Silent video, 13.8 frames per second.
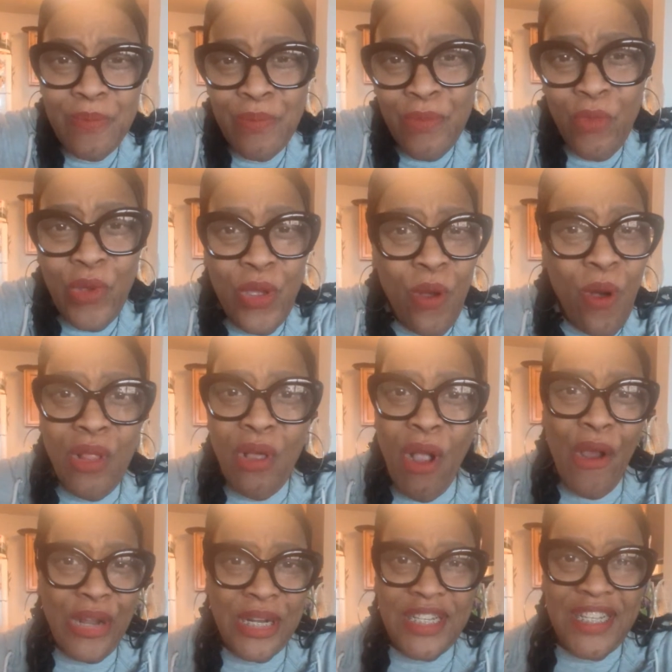We all
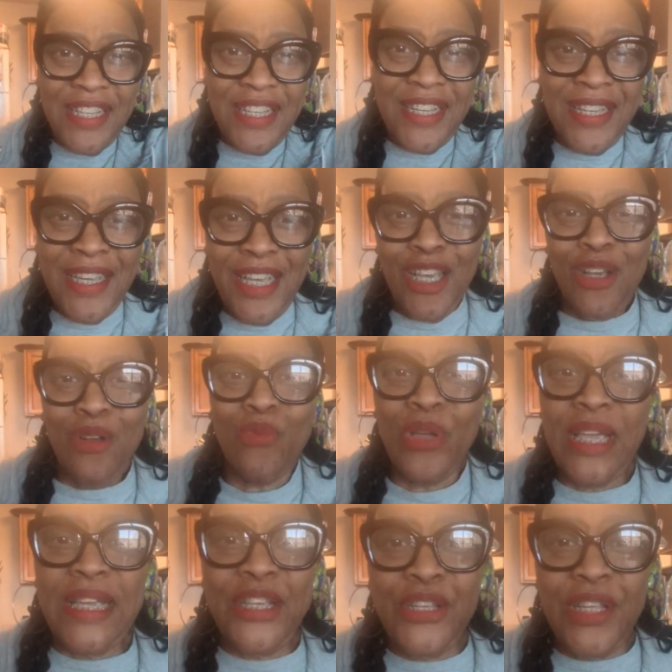aren't.
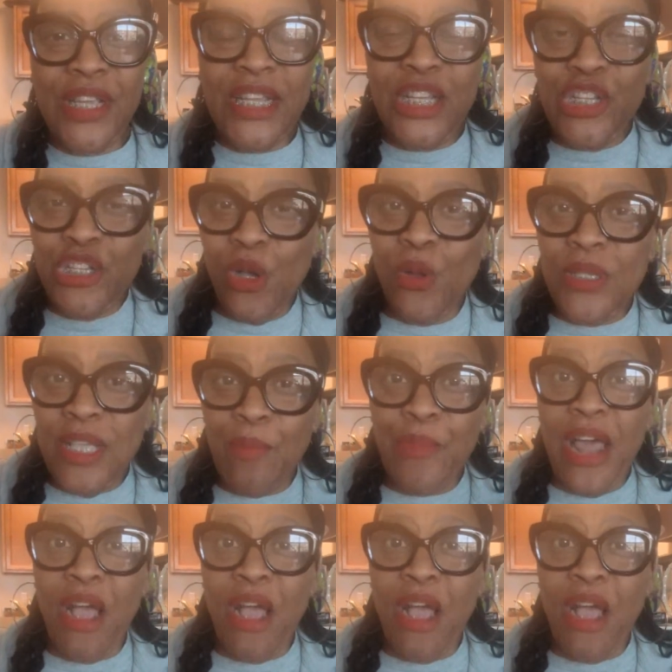It shows up in our